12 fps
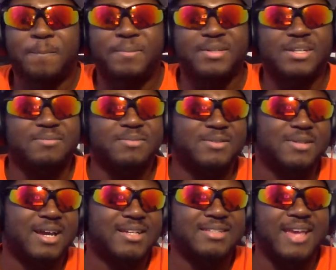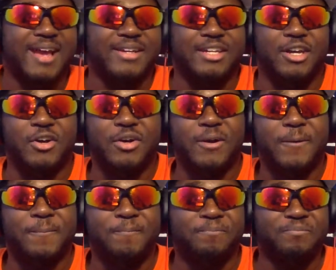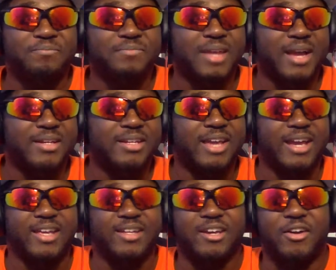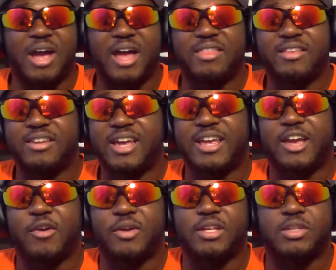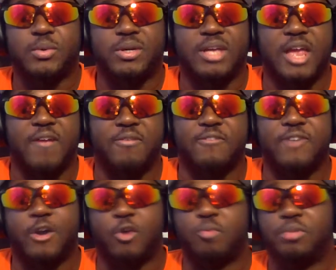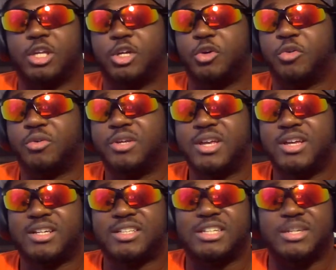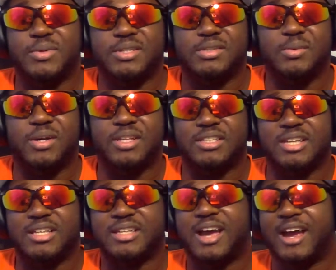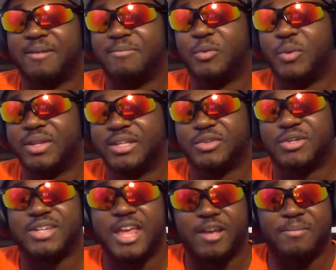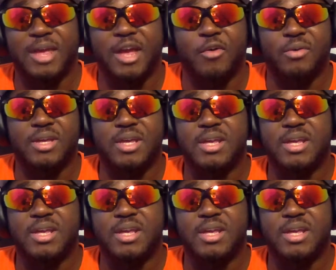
But besides that, though, I did like it, though. I did like how Isawa gave the final blow, and she was the one that said, I am the one that's going to take him down.